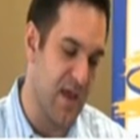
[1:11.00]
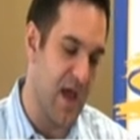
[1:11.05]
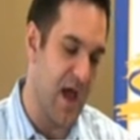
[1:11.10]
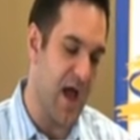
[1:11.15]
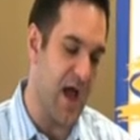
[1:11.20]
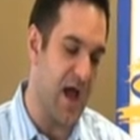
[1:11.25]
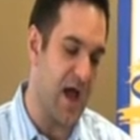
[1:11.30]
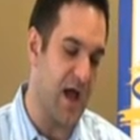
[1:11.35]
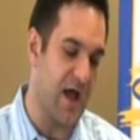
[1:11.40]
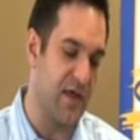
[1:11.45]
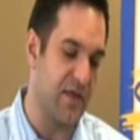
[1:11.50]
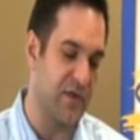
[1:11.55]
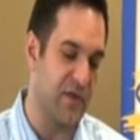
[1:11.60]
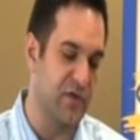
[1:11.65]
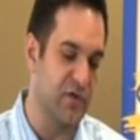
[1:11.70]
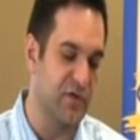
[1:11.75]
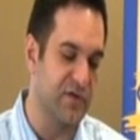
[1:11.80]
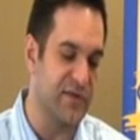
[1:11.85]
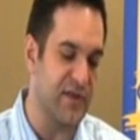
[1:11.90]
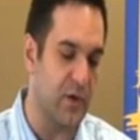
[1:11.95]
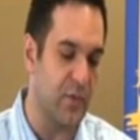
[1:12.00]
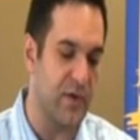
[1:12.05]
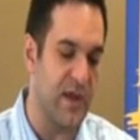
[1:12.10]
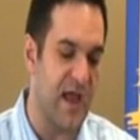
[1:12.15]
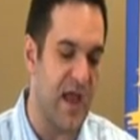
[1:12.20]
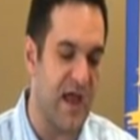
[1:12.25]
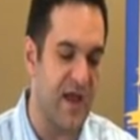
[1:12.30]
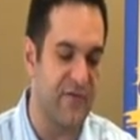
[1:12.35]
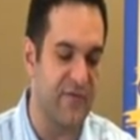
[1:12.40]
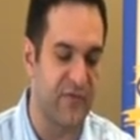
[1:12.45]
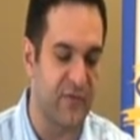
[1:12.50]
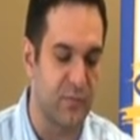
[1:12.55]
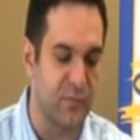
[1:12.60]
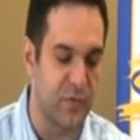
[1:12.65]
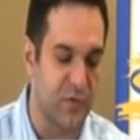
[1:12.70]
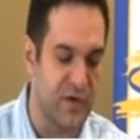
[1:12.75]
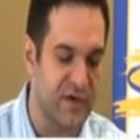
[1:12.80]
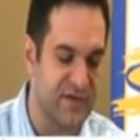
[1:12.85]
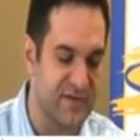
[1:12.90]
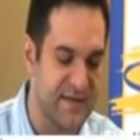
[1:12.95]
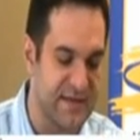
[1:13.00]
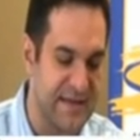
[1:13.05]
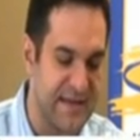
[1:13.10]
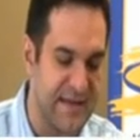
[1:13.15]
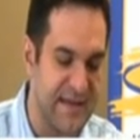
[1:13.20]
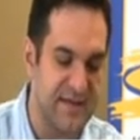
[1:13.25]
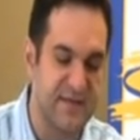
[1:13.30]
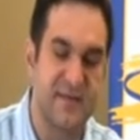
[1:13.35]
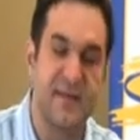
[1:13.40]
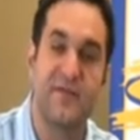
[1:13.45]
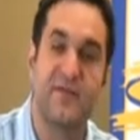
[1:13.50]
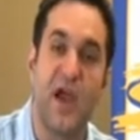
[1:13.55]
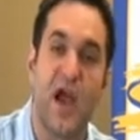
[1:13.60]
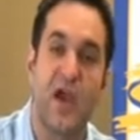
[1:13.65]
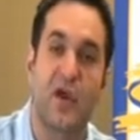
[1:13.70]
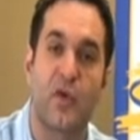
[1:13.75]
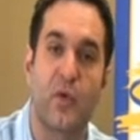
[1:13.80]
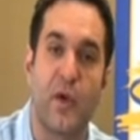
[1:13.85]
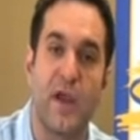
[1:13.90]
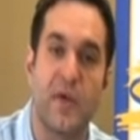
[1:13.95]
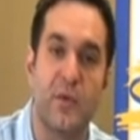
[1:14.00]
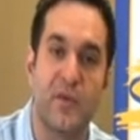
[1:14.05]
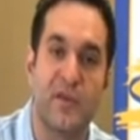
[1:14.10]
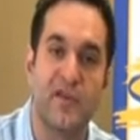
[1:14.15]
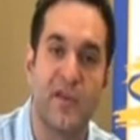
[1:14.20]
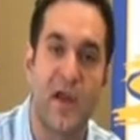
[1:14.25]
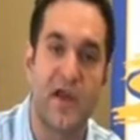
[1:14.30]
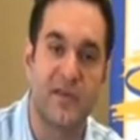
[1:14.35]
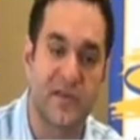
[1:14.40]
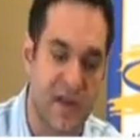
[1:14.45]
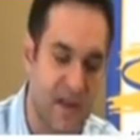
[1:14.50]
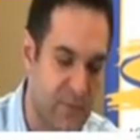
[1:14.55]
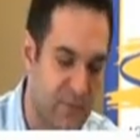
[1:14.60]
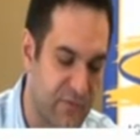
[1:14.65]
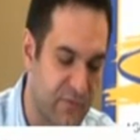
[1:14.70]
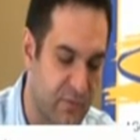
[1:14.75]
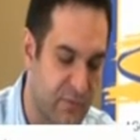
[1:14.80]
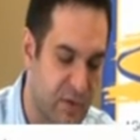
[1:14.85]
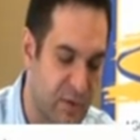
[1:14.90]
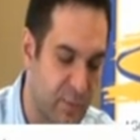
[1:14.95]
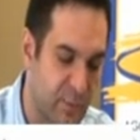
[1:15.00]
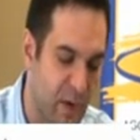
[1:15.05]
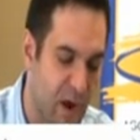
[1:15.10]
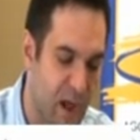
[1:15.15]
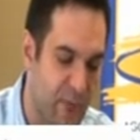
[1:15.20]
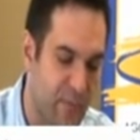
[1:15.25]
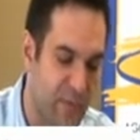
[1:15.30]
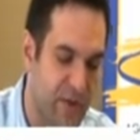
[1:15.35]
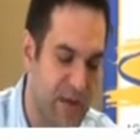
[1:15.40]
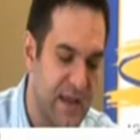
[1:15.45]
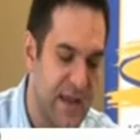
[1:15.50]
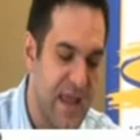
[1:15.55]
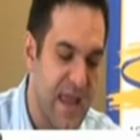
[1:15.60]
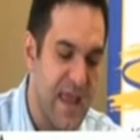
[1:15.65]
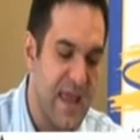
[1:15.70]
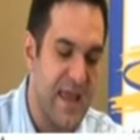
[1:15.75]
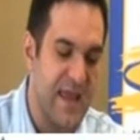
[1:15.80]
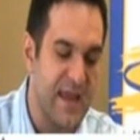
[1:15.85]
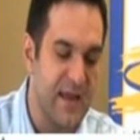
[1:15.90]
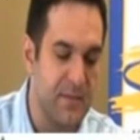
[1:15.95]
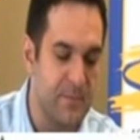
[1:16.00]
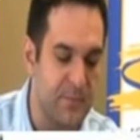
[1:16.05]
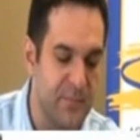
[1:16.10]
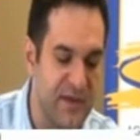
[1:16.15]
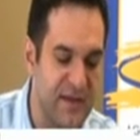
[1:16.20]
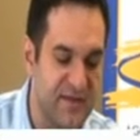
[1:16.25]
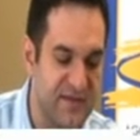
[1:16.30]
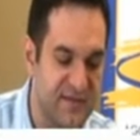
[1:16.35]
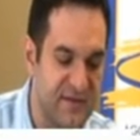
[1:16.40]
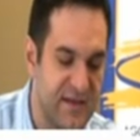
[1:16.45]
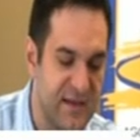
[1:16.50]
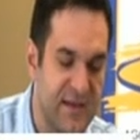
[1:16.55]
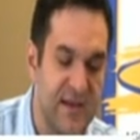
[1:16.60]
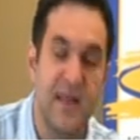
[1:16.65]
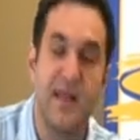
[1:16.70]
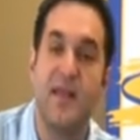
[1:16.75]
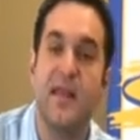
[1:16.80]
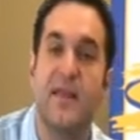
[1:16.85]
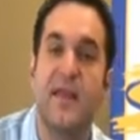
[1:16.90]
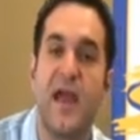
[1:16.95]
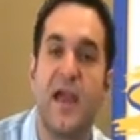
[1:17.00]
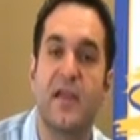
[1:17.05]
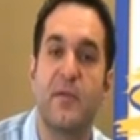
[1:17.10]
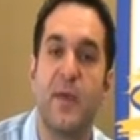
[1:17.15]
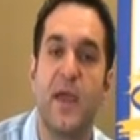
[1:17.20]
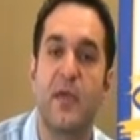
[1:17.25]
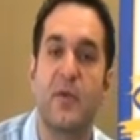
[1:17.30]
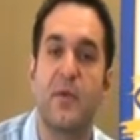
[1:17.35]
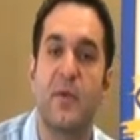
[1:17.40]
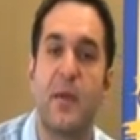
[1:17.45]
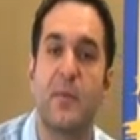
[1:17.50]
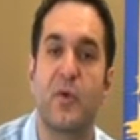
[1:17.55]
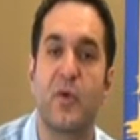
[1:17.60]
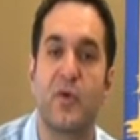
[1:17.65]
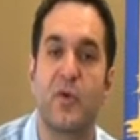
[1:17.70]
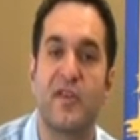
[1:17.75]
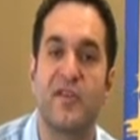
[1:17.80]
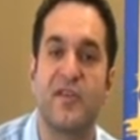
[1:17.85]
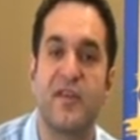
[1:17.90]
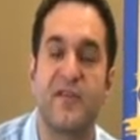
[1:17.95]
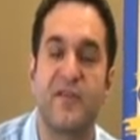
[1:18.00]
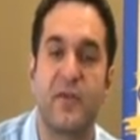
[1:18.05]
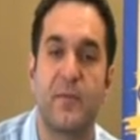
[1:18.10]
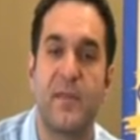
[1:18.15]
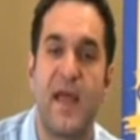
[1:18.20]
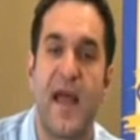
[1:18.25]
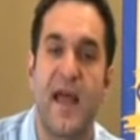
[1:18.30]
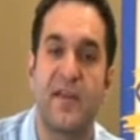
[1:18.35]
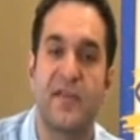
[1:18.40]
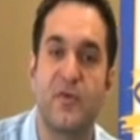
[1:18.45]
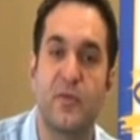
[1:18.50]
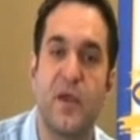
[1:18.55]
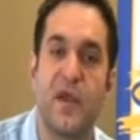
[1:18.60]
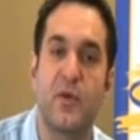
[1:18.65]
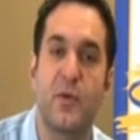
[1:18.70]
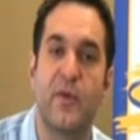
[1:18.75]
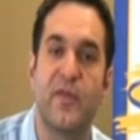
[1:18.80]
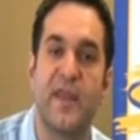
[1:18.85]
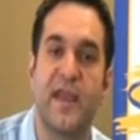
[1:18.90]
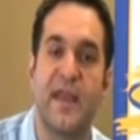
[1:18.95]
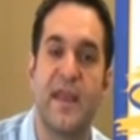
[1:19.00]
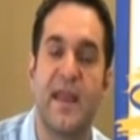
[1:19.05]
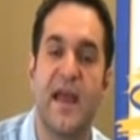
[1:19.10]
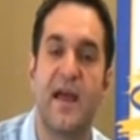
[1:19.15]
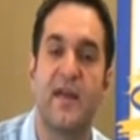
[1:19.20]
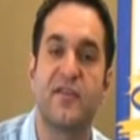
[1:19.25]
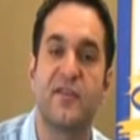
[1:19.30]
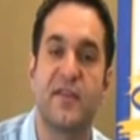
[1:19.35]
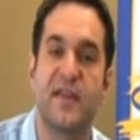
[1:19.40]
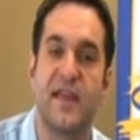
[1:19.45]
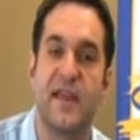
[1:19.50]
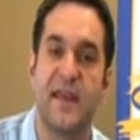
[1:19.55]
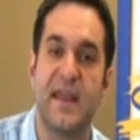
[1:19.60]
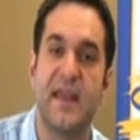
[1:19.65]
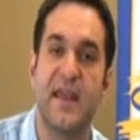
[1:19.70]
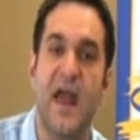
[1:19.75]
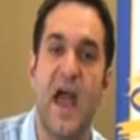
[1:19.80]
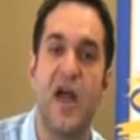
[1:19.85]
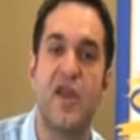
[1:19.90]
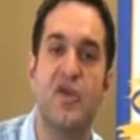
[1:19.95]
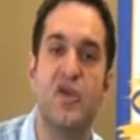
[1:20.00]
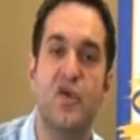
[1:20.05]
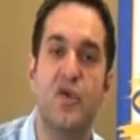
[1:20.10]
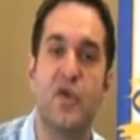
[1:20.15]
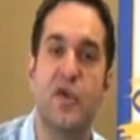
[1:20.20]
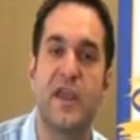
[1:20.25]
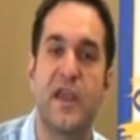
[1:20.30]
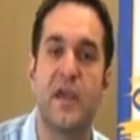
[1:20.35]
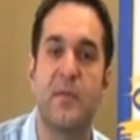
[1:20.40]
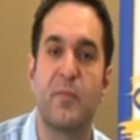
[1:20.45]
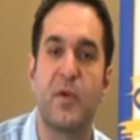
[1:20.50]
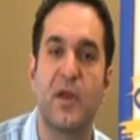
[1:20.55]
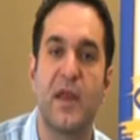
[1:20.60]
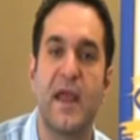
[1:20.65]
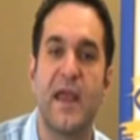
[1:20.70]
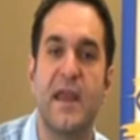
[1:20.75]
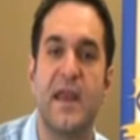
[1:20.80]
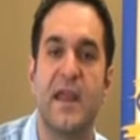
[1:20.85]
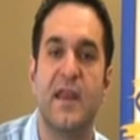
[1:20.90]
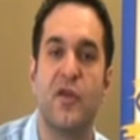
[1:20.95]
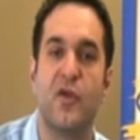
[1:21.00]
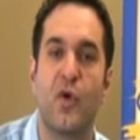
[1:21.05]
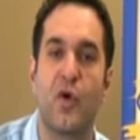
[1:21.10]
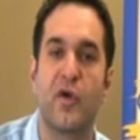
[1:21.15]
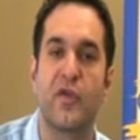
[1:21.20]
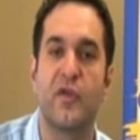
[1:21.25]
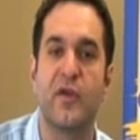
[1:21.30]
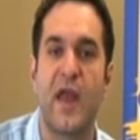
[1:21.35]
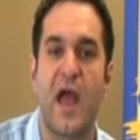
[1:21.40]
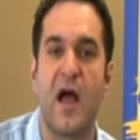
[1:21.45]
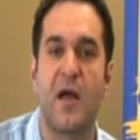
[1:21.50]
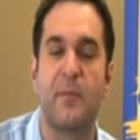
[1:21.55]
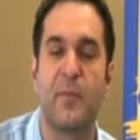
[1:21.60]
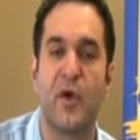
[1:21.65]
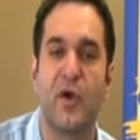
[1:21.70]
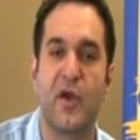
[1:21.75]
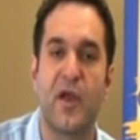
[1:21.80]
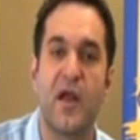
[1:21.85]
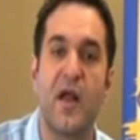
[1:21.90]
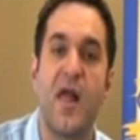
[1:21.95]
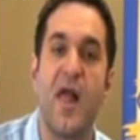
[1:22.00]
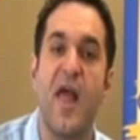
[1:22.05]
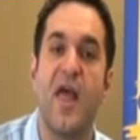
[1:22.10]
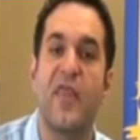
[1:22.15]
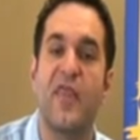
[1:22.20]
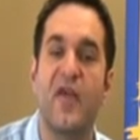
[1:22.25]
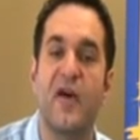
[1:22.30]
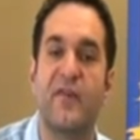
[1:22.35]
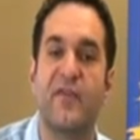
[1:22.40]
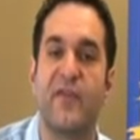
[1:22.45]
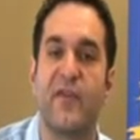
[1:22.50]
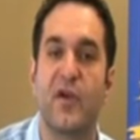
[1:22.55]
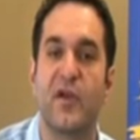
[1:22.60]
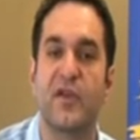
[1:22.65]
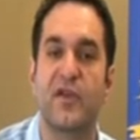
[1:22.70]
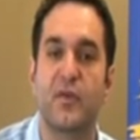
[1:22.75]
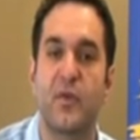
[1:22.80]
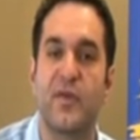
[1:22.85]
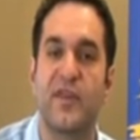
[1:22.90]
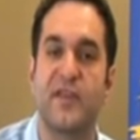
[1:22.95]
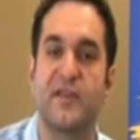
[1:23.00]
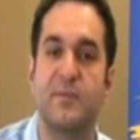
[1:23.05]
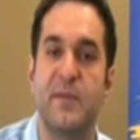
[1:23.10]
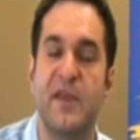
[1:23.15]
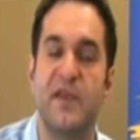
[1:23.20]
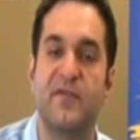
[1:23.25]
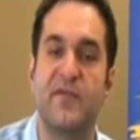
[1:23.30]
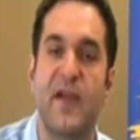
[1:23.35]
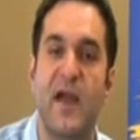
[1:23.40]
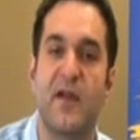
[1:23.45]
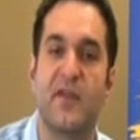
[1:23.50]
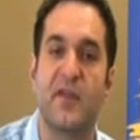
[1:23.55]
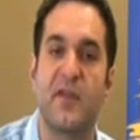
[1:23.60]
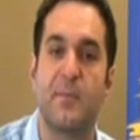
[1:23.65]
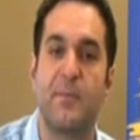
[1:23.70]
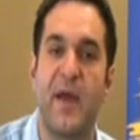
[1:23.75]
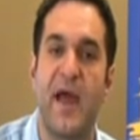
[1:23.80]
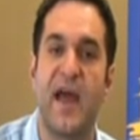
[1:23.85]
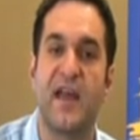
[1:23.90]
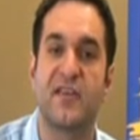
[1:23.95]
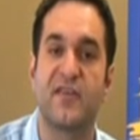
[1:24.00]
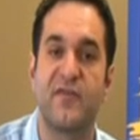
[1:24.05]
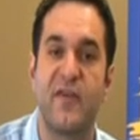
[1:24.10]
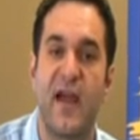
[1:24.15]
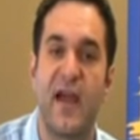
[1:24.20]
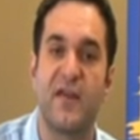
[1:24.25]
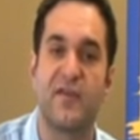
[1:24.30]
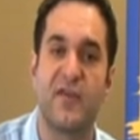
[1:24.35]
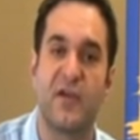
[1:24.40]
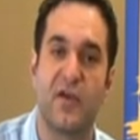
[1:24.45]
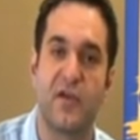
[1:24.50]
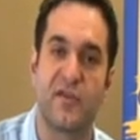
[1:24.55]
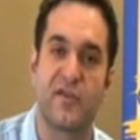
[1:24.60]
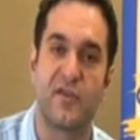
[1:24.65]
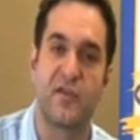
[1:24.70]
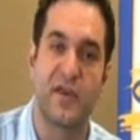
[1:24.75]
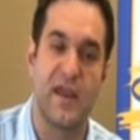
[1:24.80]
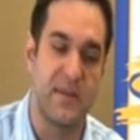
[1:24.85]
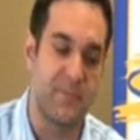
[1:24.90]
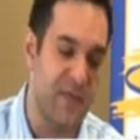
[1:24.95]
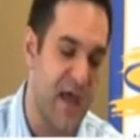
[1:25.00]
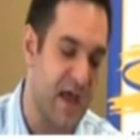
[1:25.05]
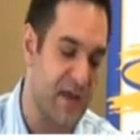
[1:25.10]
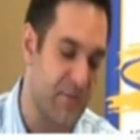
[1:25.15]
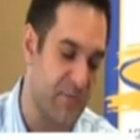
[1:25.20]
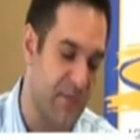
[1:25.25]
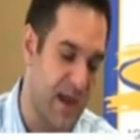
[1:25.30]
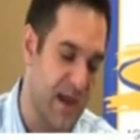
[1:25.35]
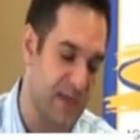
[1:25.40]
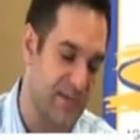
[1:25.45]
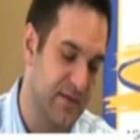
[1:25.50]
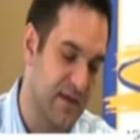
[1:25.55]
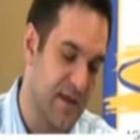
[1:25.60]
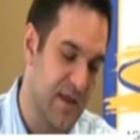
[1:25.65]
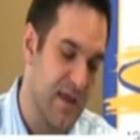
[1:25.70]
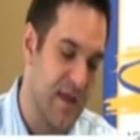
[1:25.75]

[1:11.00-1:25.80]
The news that we have from Grizzly is they've got great results coming from their property in BC. Now, you might remember Grizzly from last week when they announced they had hit a new kimberlite in northern Alberta, the first one that's been found in the past 5 years, so keep that in mind.